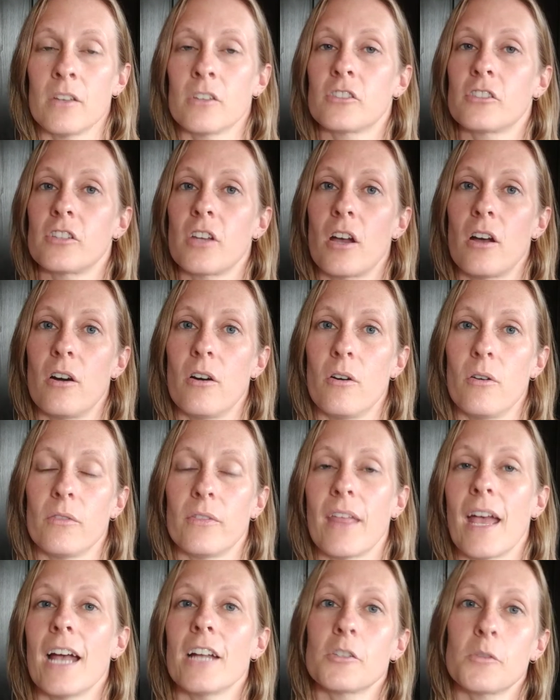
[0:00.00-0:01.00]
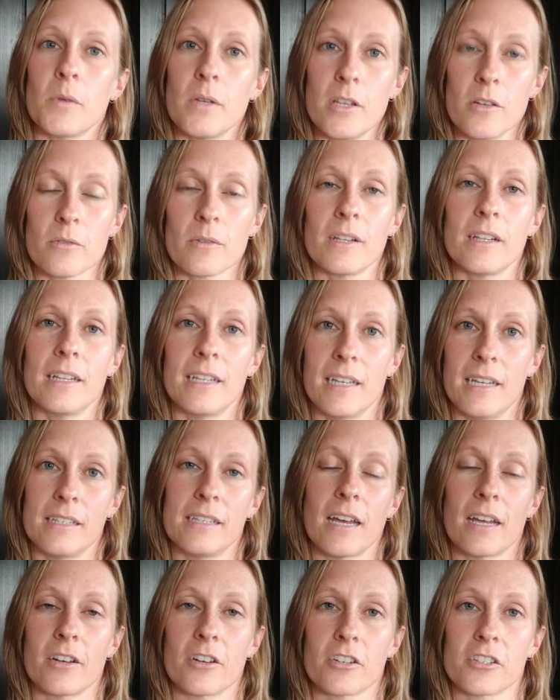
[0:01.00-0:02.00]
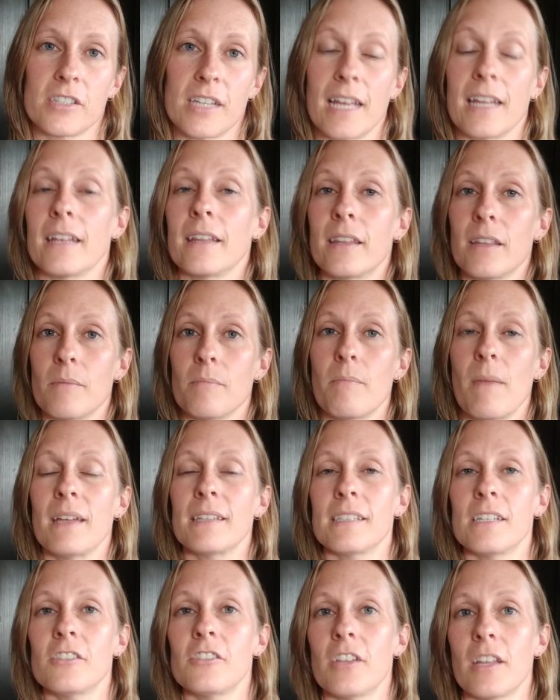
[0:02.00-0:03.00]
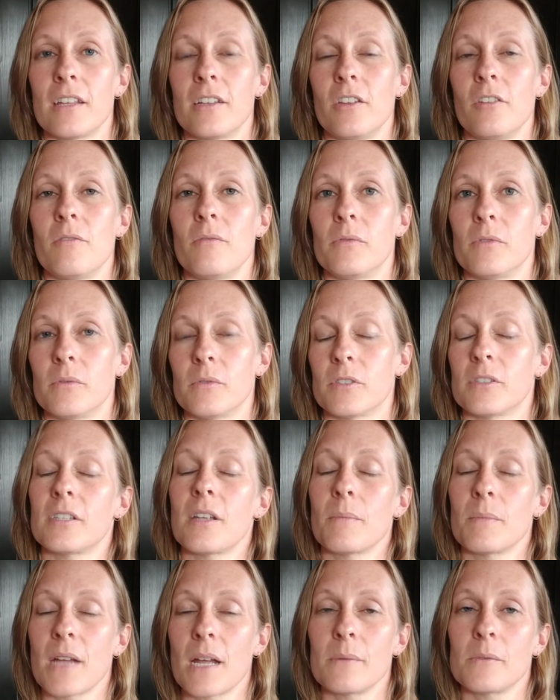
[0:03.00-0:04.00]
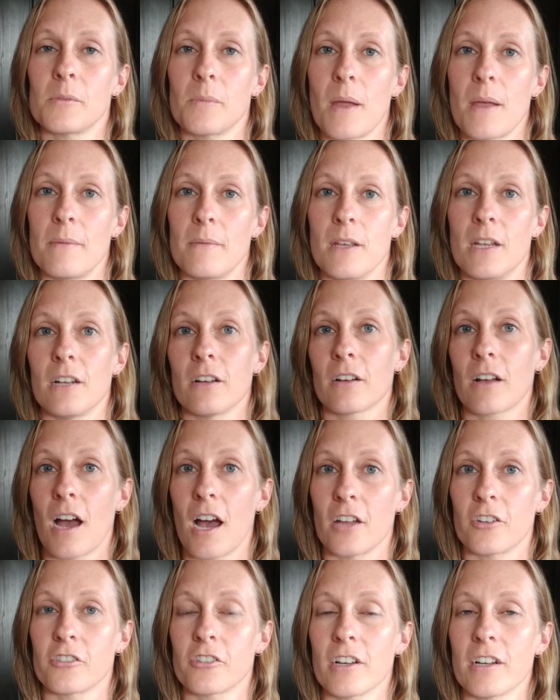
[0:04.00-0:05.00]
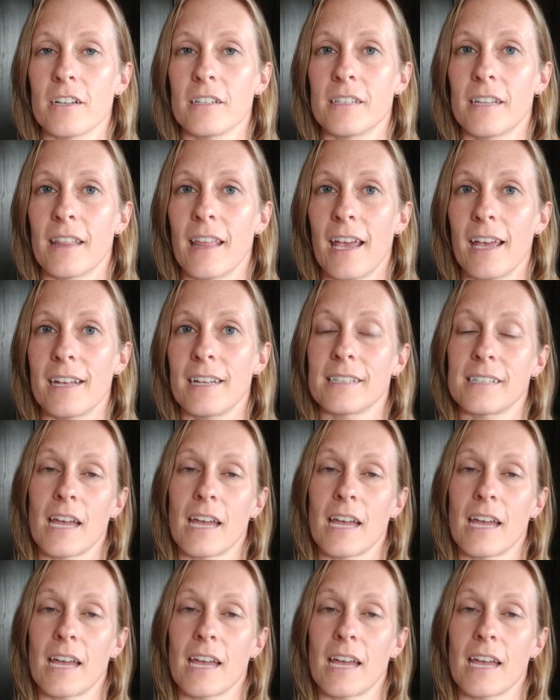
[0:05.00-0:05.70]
So, that's what you really need to understand. The message that you sometimes may hear contrary to that